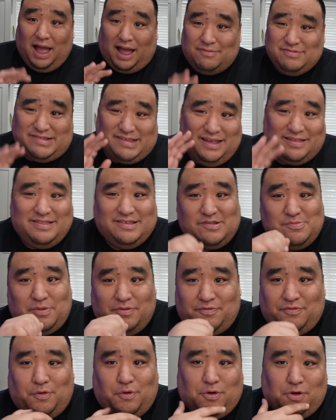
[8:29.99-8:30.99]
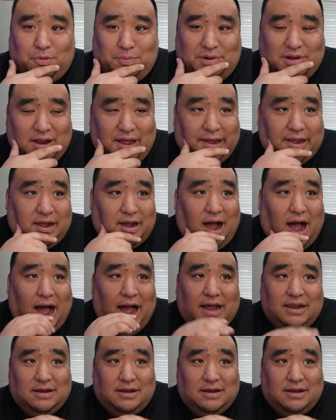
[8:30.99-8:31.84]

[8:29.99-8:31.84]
I've said this before, but like I